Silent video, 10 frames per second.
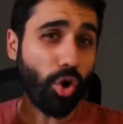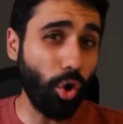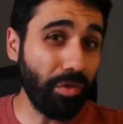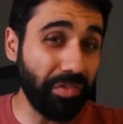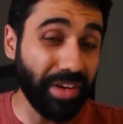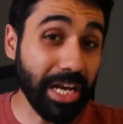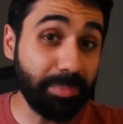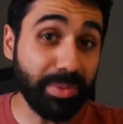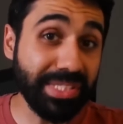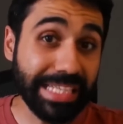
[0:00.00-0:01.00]
Over
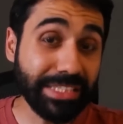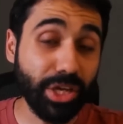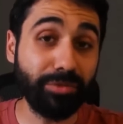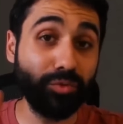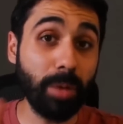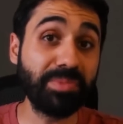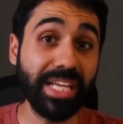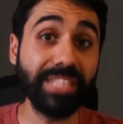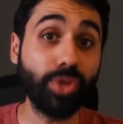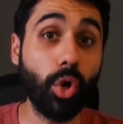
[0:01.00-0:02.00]
90% of website
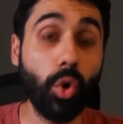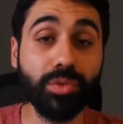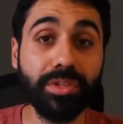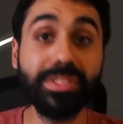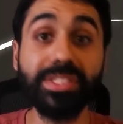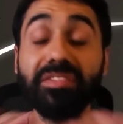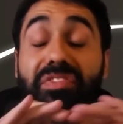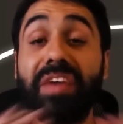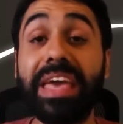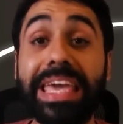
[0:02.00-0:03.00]
owners
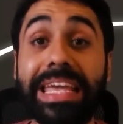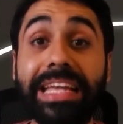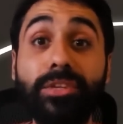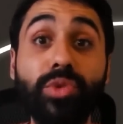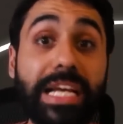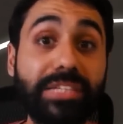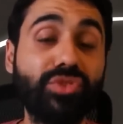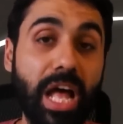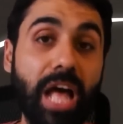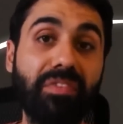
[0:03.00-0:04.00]
fail to get
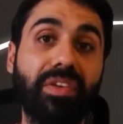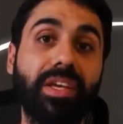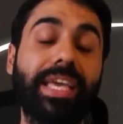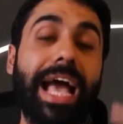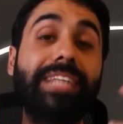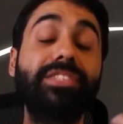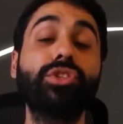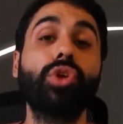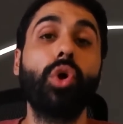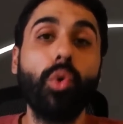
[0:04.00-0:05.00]
traffic and
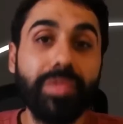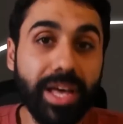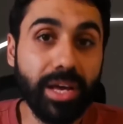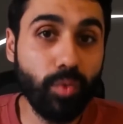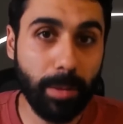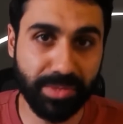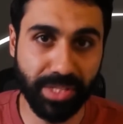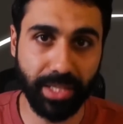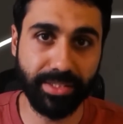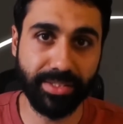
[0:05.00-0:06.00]
grow their
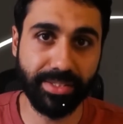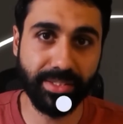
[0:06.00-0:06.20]
websites.